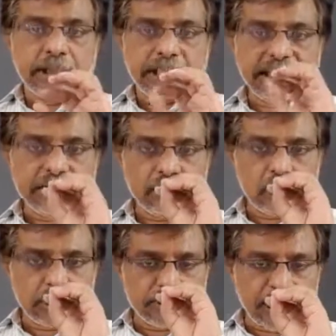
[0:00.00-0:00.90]
In
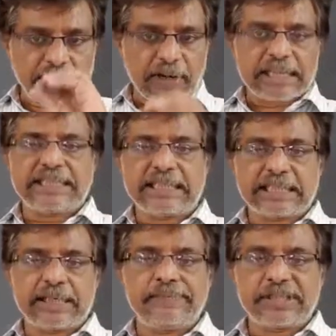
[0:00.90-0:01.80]
those 5 or 6
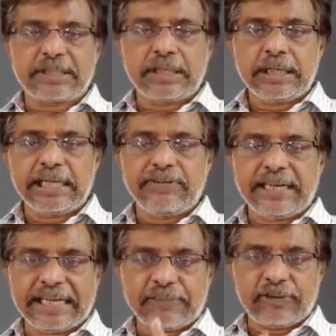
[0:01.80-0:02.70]
sums, you
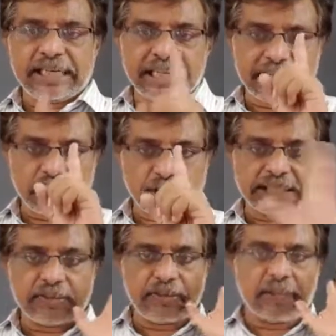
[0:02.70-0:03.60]
will definitely get 1
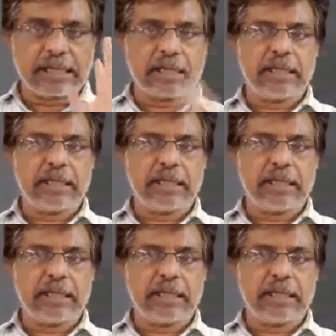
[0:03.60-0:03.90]
7 mark.